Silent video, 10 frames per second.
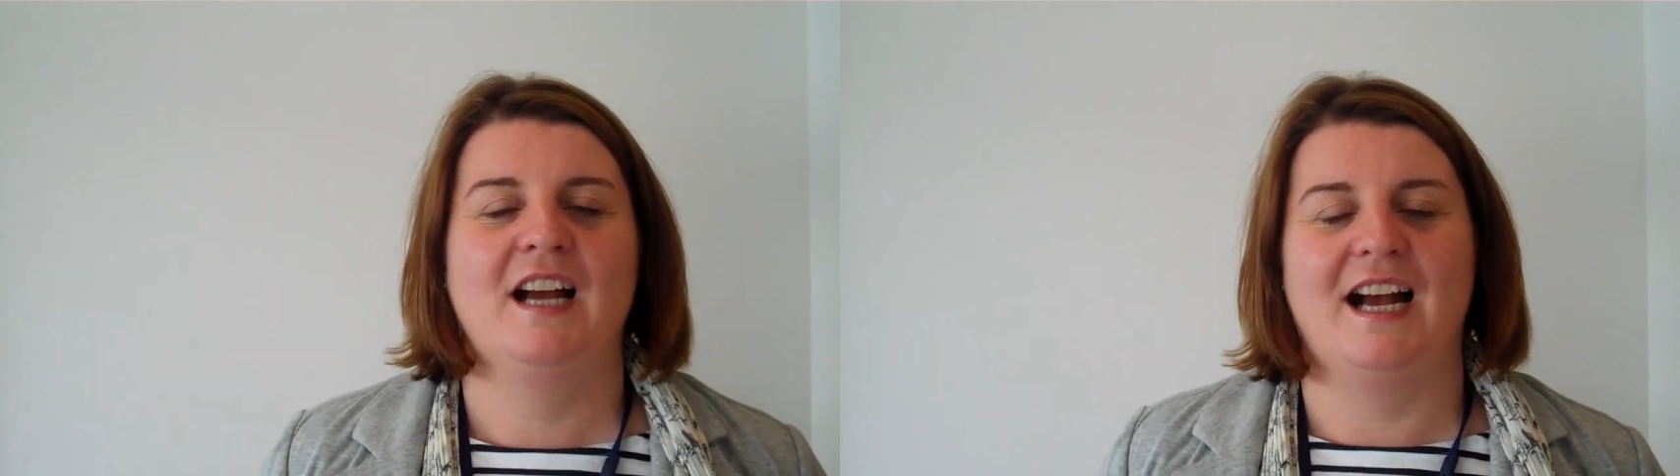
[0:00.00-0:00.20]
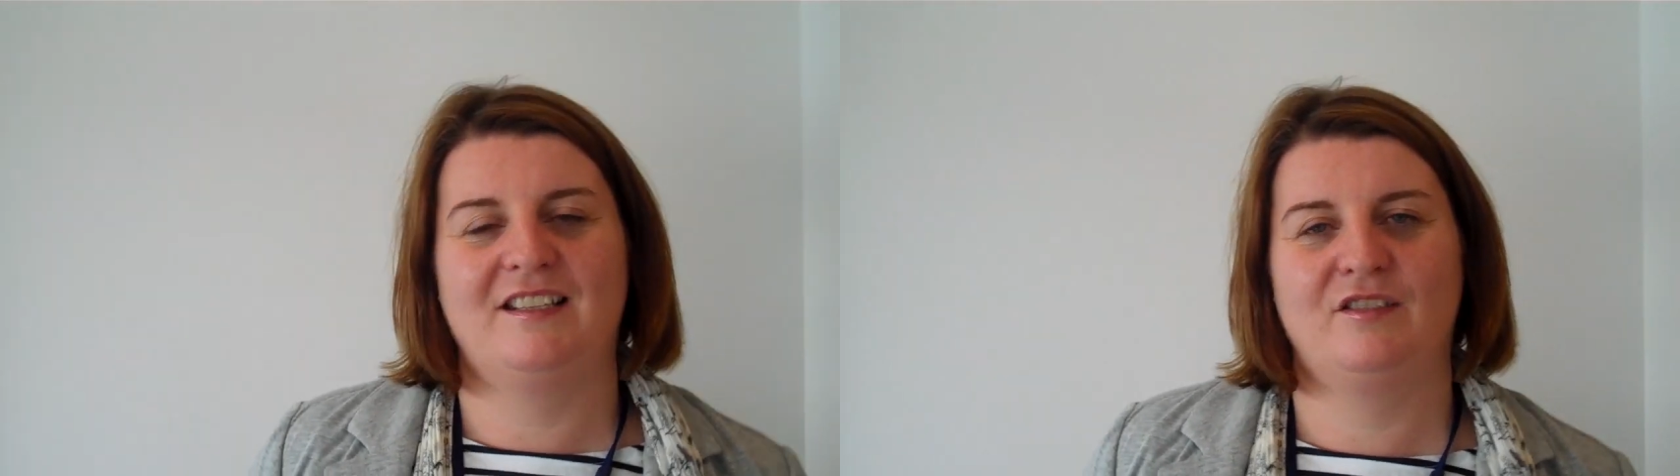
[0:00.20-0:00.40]

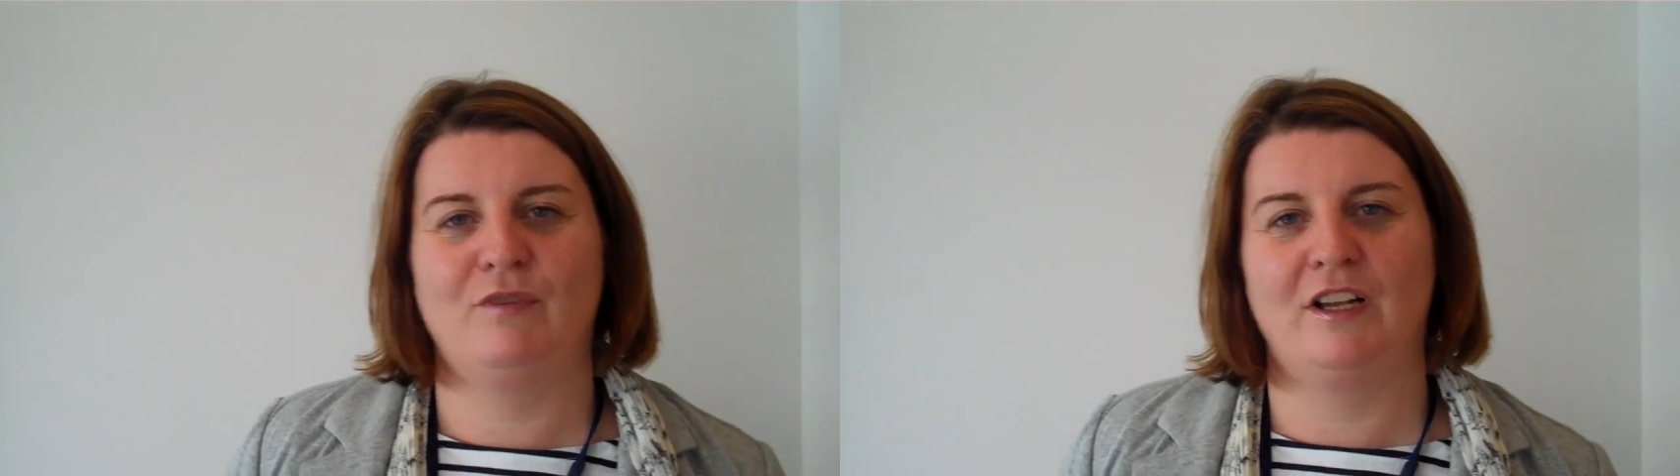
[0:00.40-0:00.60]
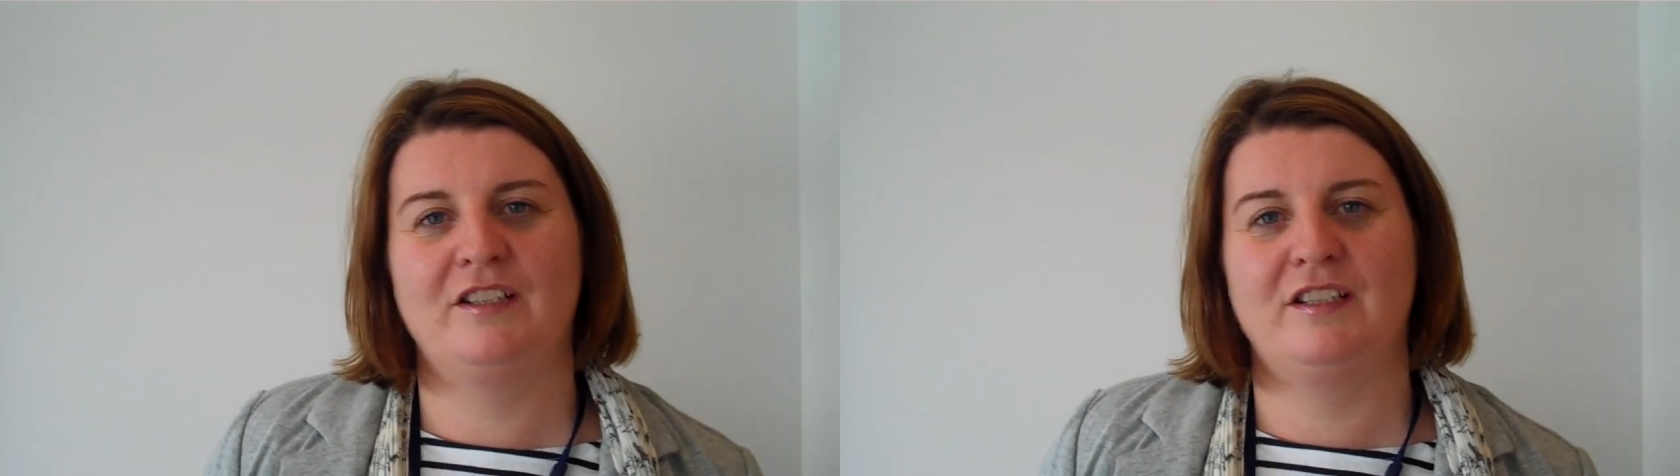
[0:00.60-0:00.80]
As a
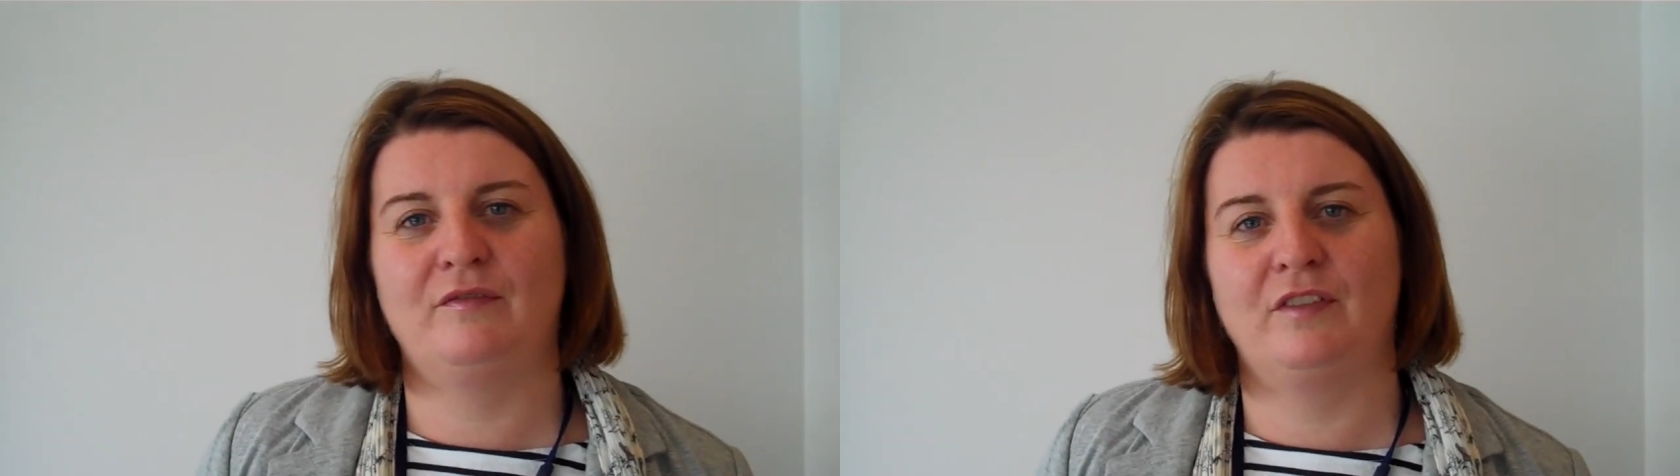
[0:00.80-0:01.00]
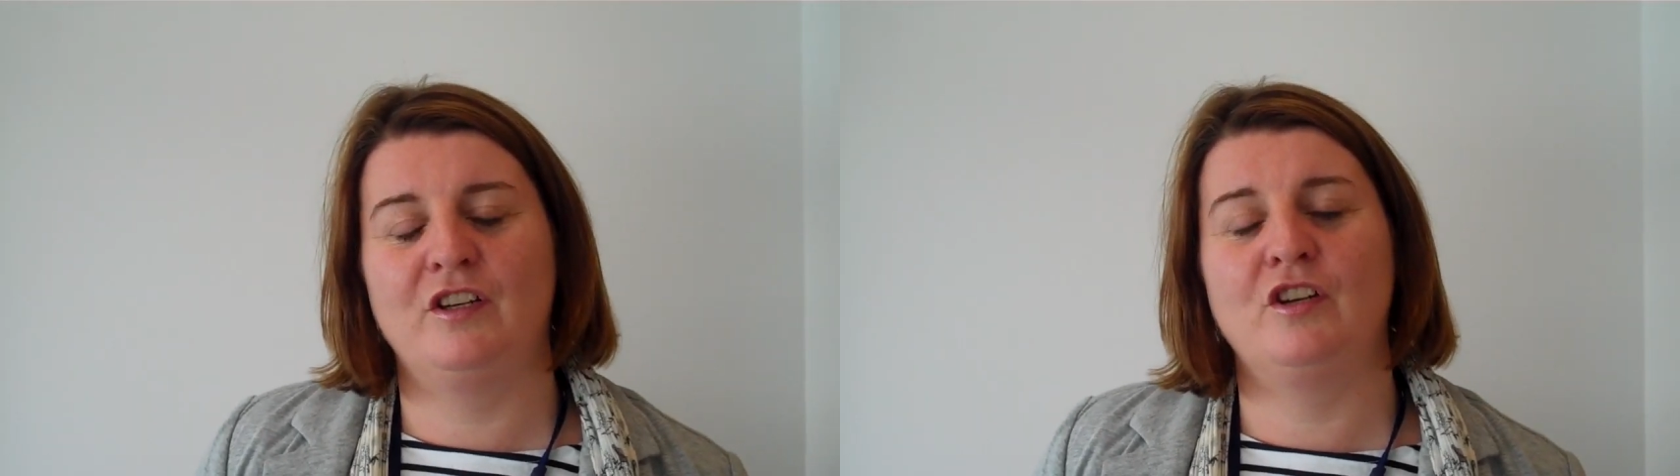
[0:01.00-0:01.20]

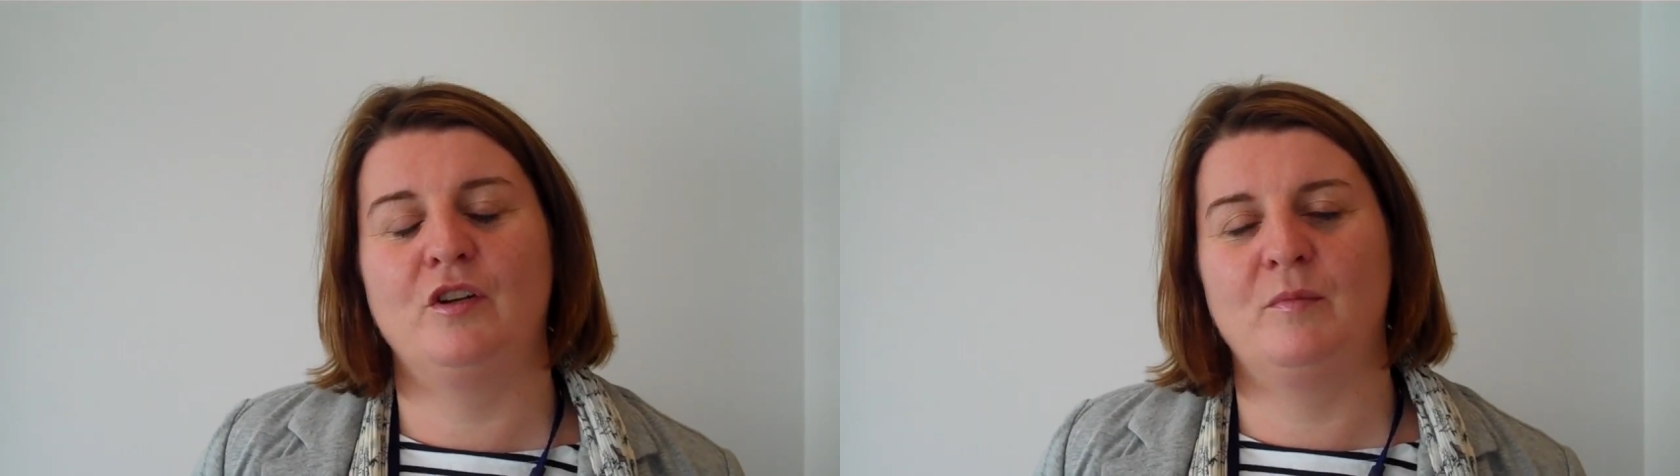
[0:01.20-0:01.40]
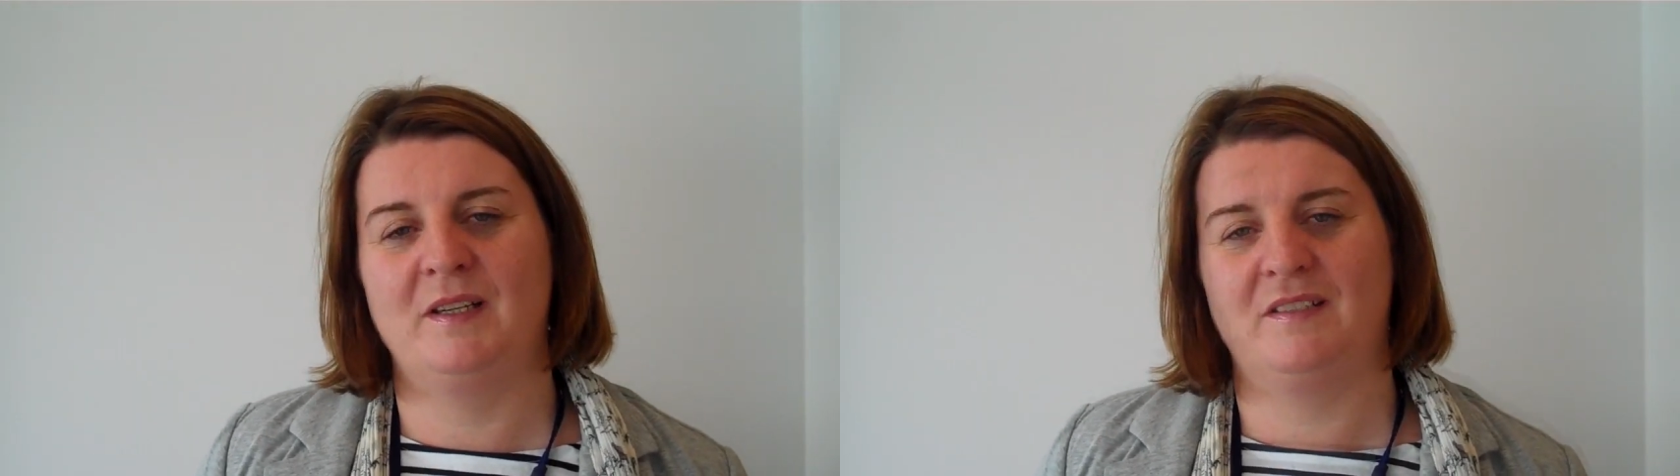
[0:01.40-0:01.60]
relatively
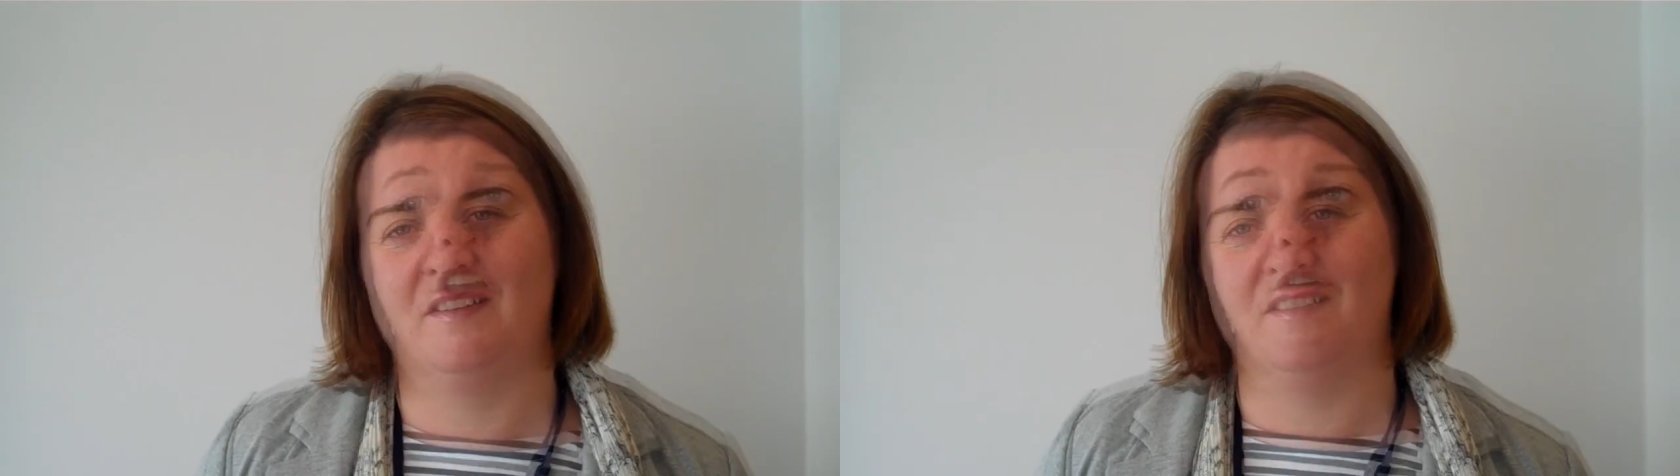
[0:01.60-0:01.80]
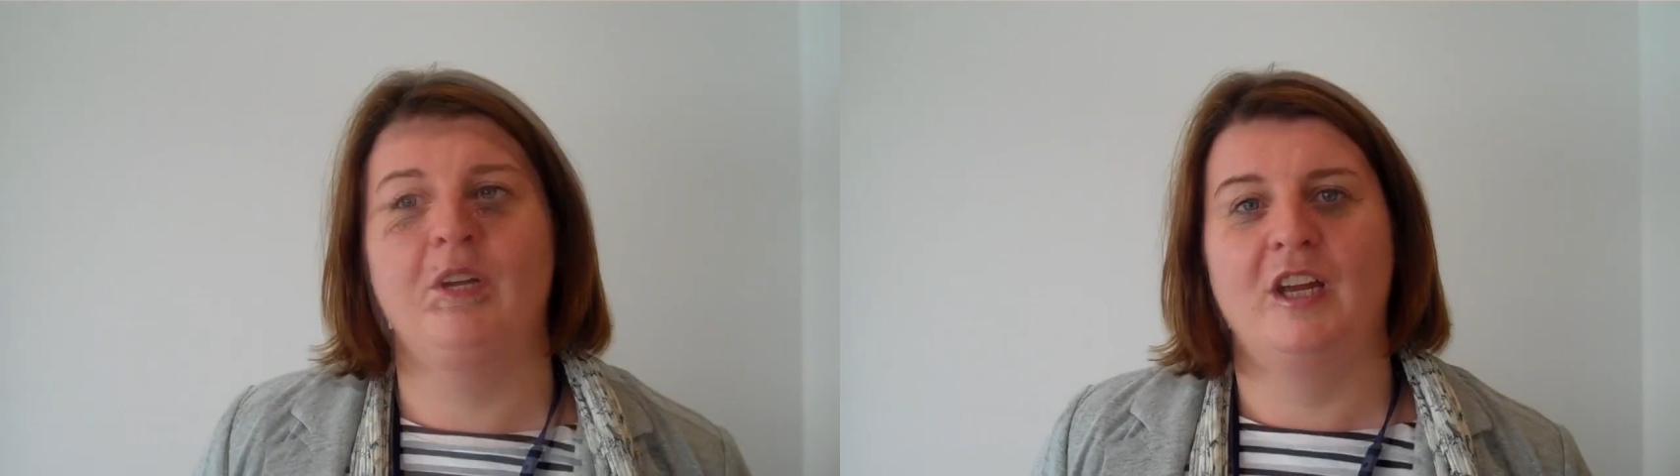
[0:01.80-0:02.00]
new
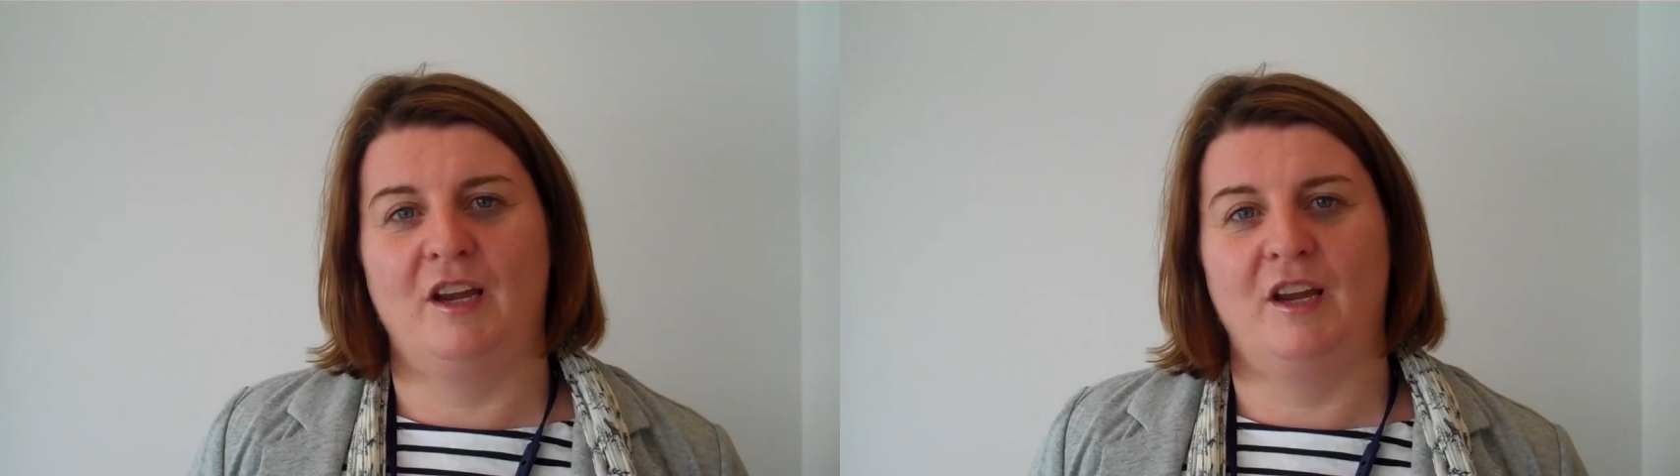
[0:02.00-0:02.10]
business,